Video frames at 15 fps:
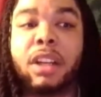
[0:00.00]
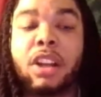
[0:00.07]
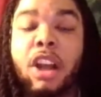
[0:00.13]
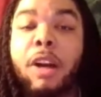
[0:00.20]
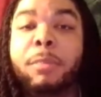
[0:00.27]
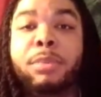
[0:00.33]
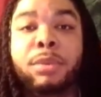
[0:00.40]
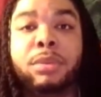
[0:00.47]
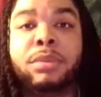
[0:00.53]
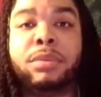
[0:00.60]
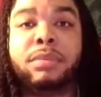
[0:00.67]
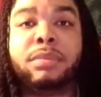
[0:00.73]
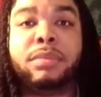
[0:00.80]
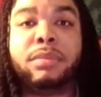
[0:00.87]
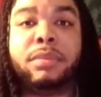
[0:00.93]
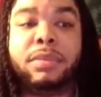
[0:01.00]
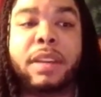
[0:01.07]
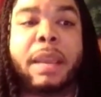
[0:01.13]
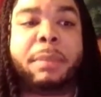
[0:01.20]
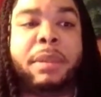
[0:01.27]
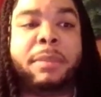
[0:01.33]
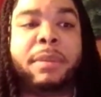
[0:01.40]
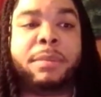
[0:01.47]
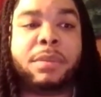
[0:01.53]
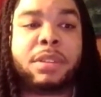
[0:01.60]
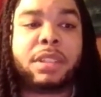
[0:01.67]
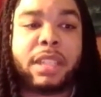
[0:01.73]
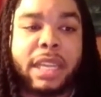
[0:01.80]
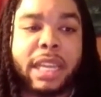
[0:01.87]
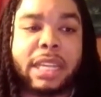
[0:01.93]
couple family members
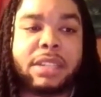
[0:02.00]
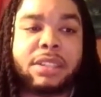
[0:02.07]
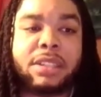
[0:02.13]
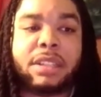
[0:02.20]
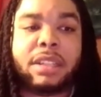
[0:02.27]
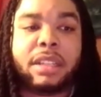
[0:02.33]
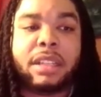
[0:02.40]
to cancer.